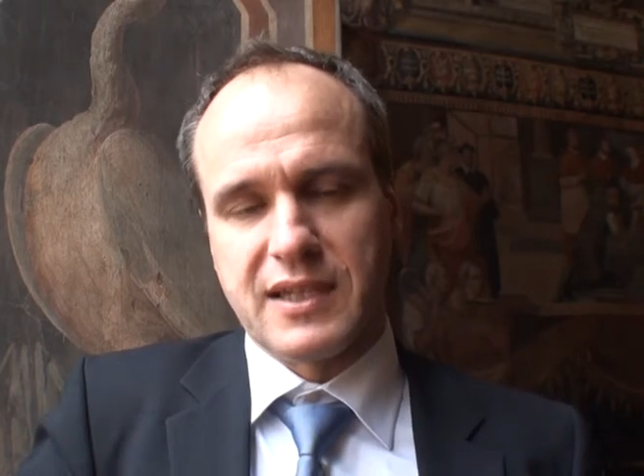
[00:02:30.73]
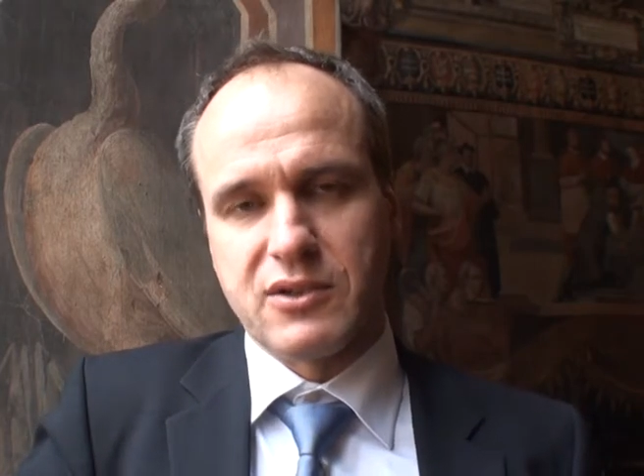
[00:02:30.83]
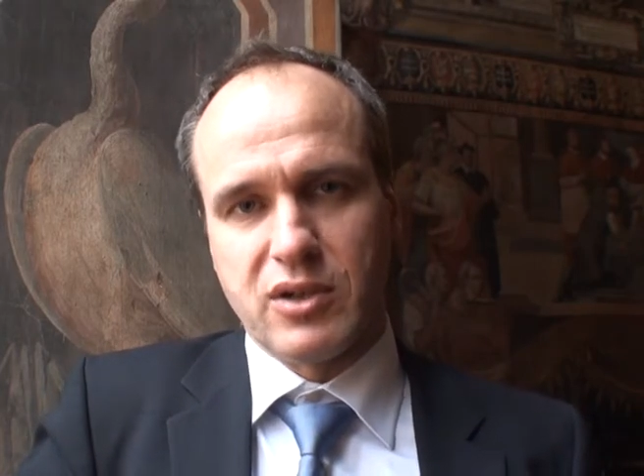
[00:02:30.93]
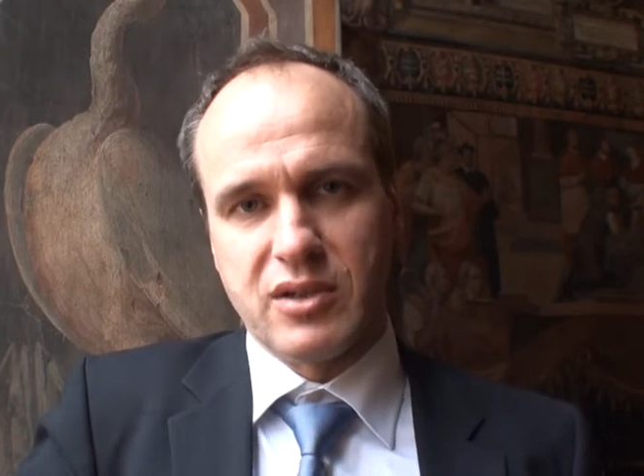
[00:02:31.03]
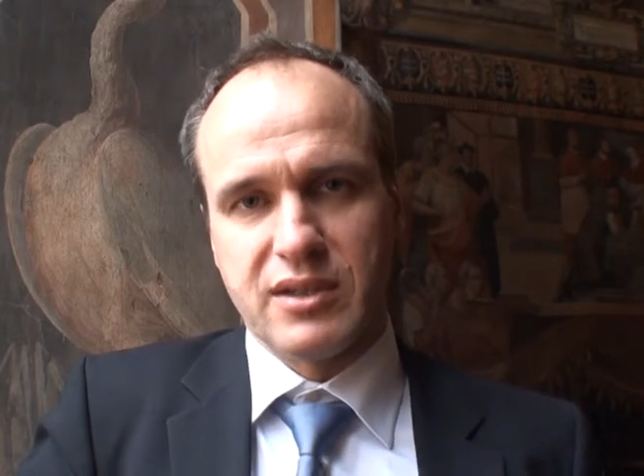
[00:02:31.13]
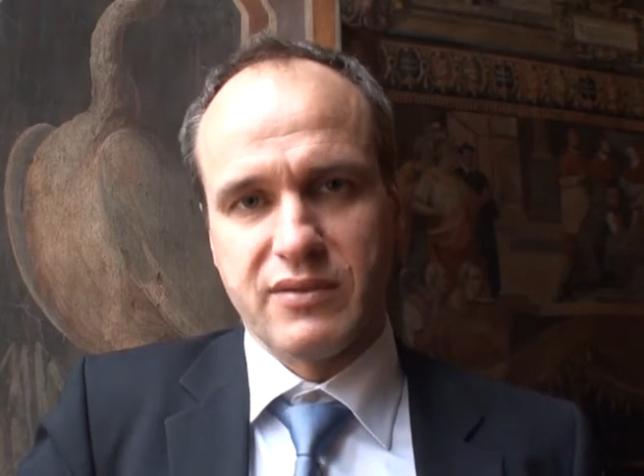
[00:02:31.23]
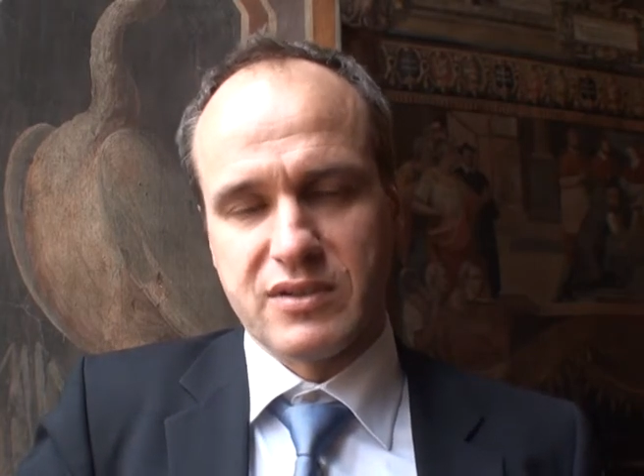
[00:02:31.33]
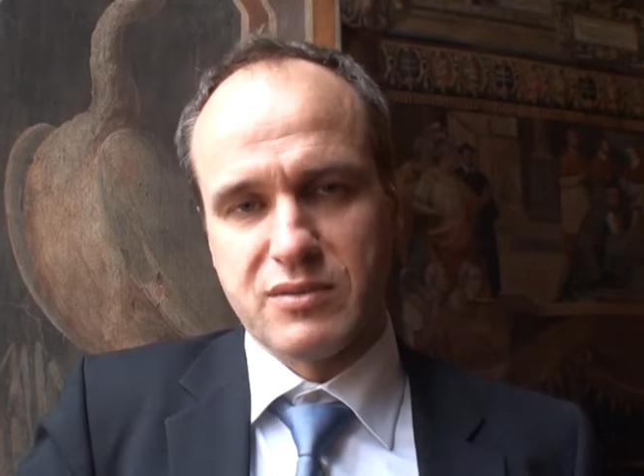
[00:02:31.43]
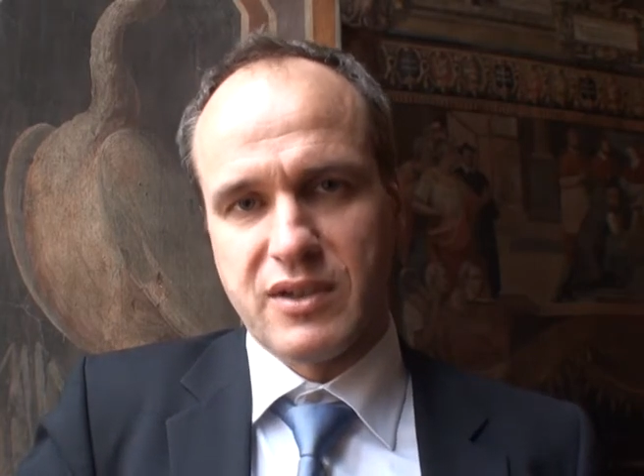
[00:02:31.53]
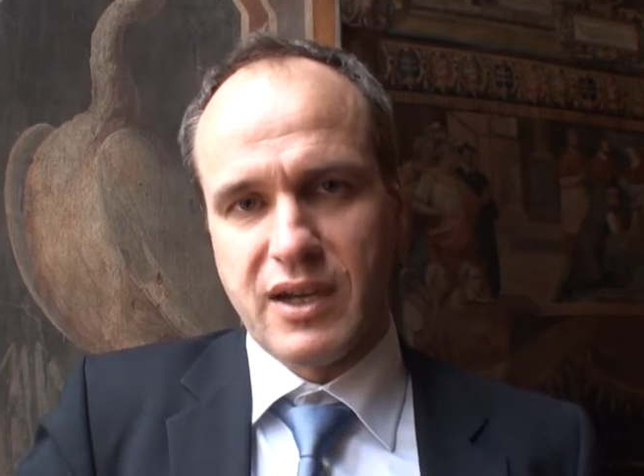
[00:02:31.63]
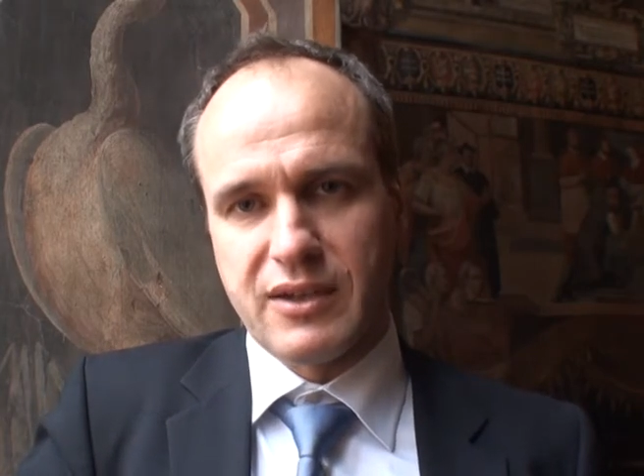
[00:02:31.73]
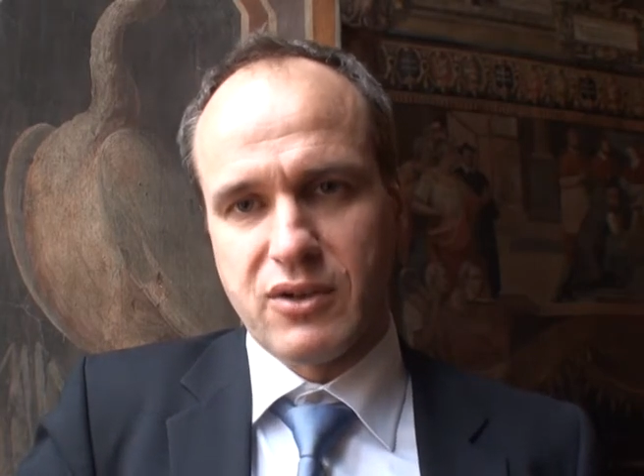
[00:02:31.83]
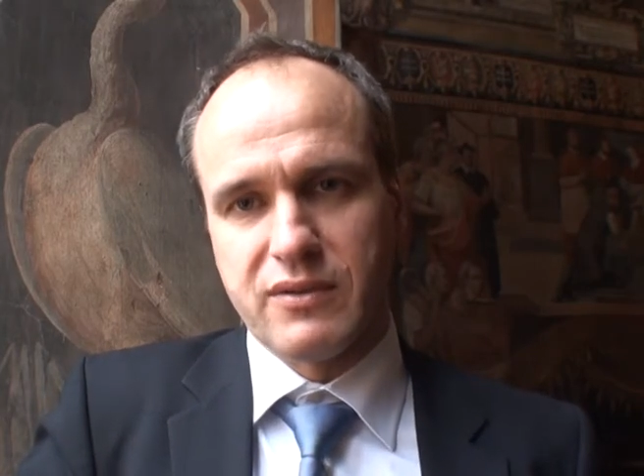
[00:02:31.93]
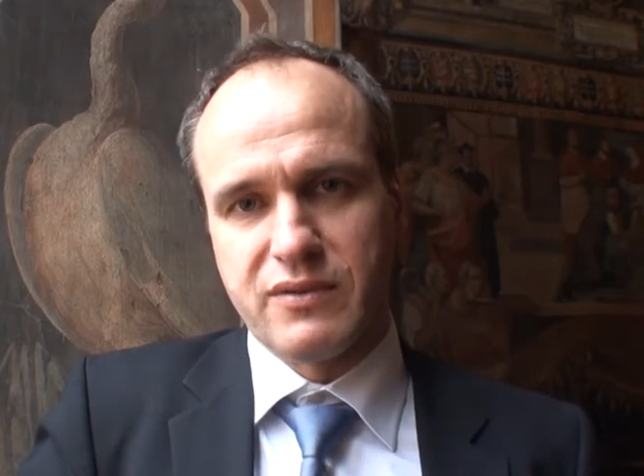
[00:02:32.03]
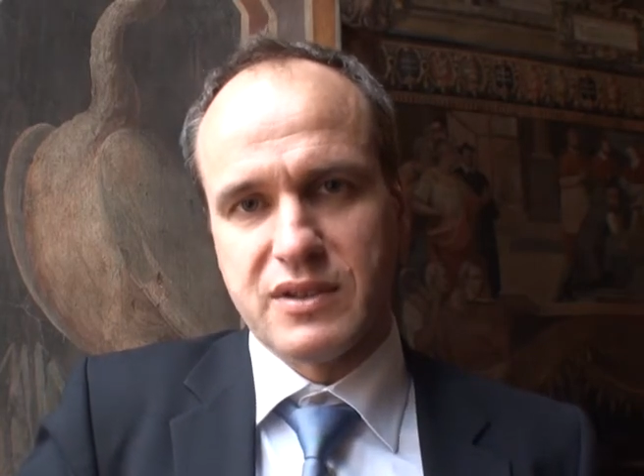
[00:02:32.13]
cannot leave us with high
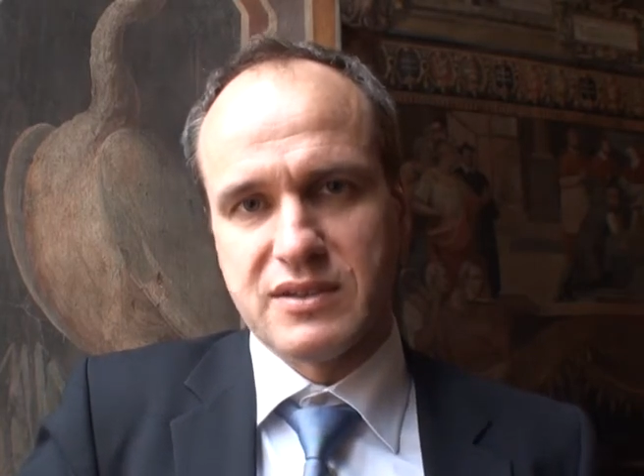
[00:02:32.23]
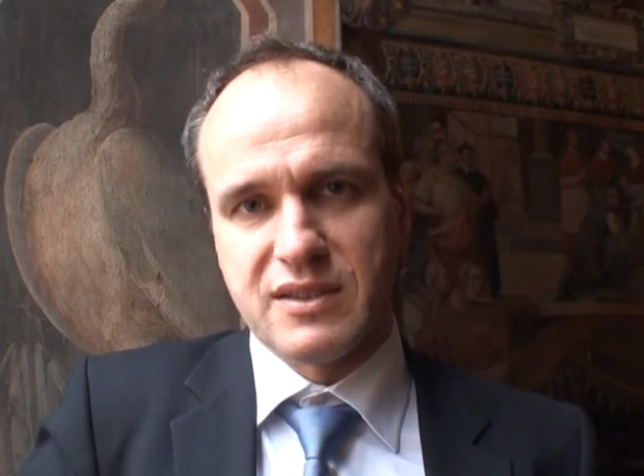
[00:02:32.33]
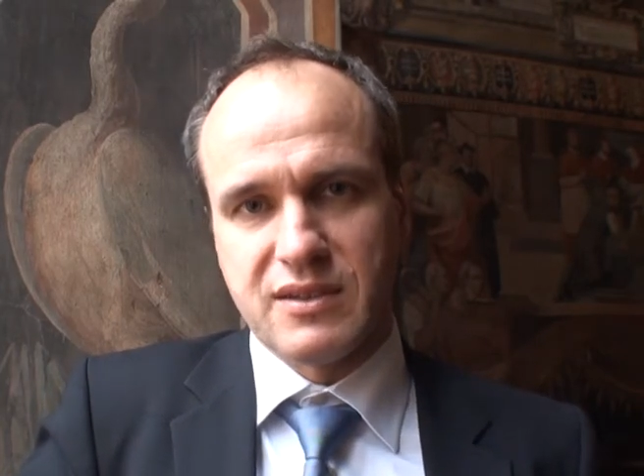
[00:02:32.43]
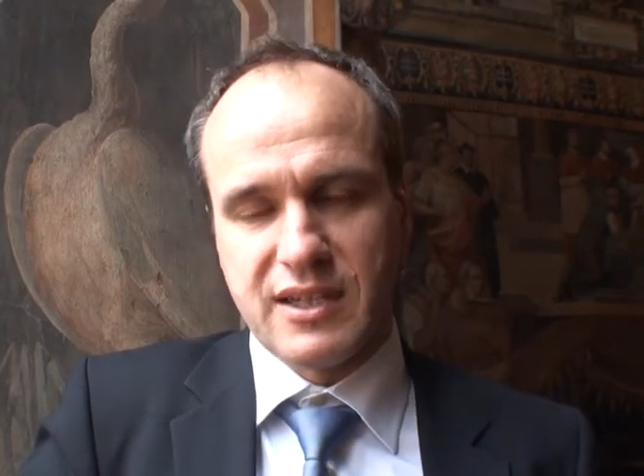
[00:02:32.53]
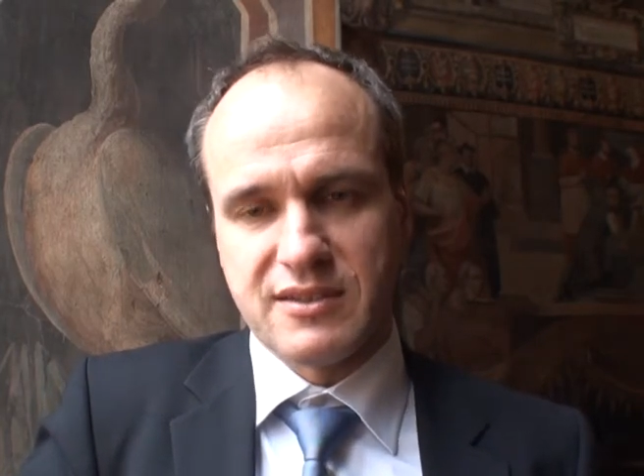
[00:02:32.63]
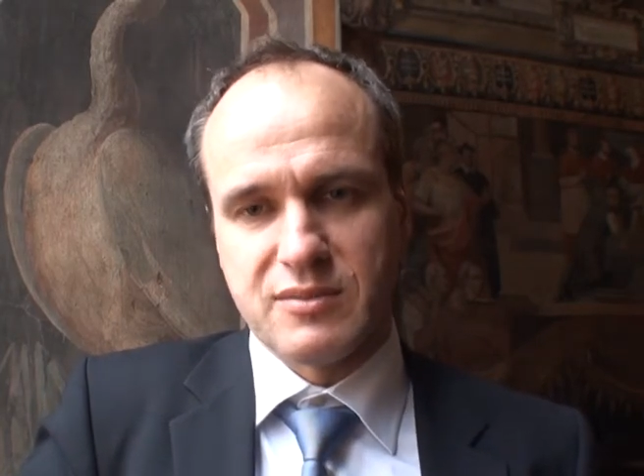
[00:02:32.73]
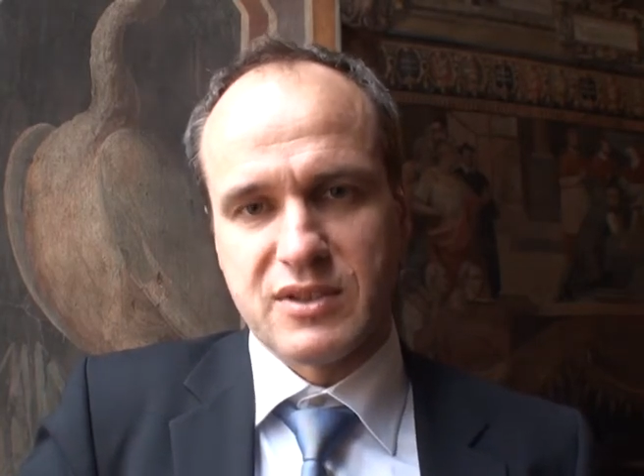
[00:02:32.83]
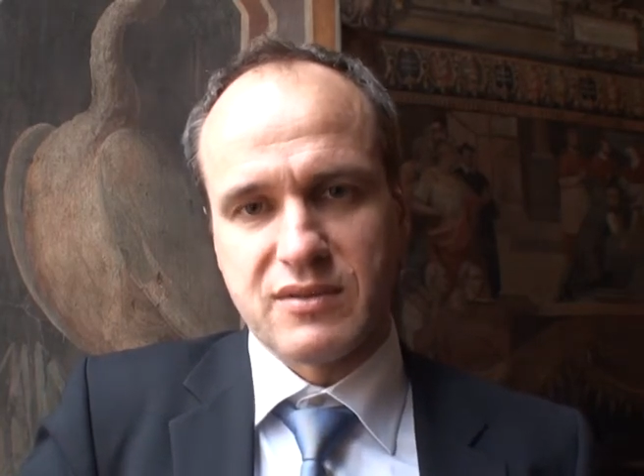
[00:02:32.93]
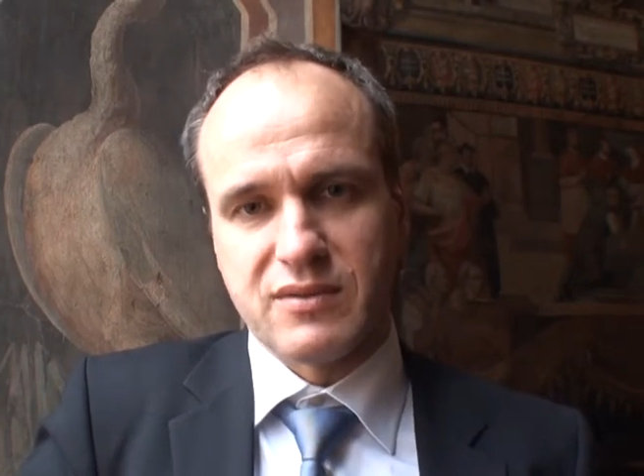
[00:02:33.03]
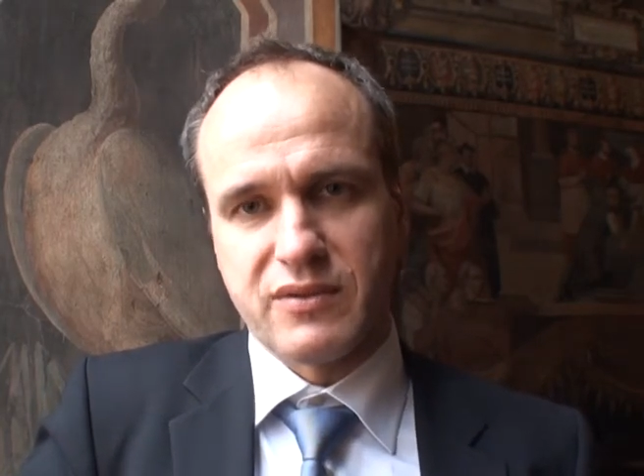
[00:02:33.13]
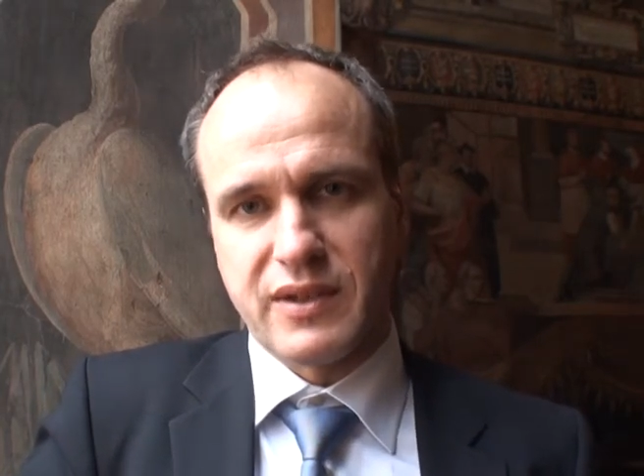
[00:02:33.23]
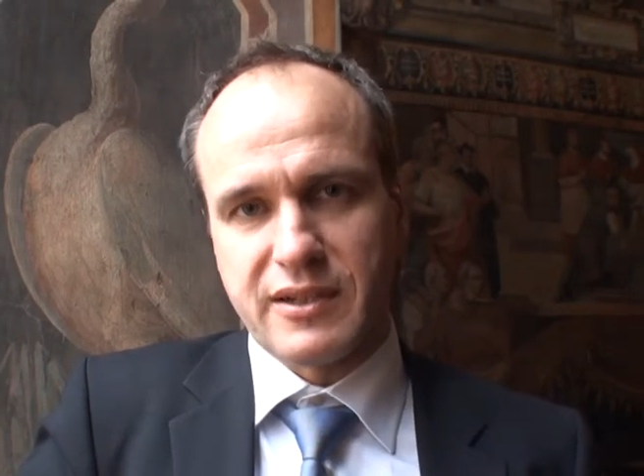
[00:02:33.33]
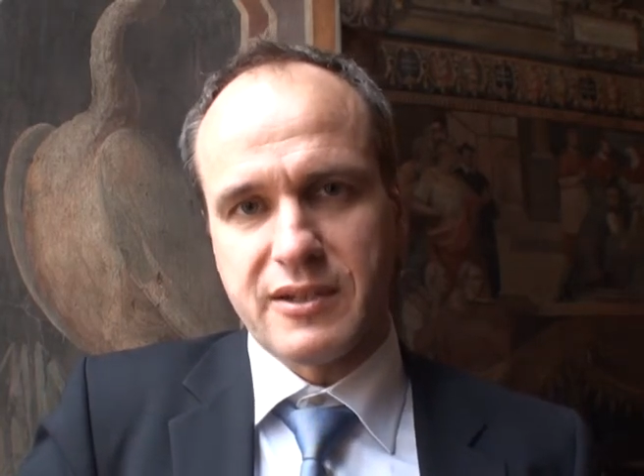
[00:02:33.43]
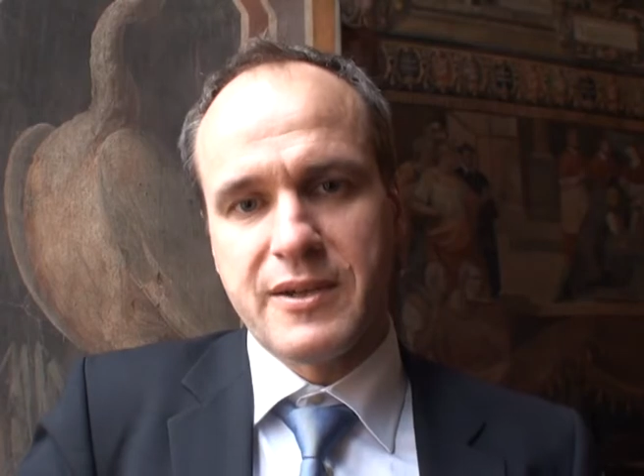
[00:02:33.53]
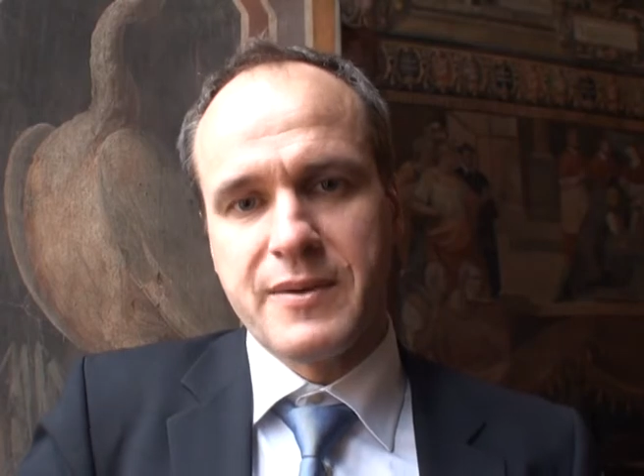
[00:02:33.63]
confidence in the estimates of effect.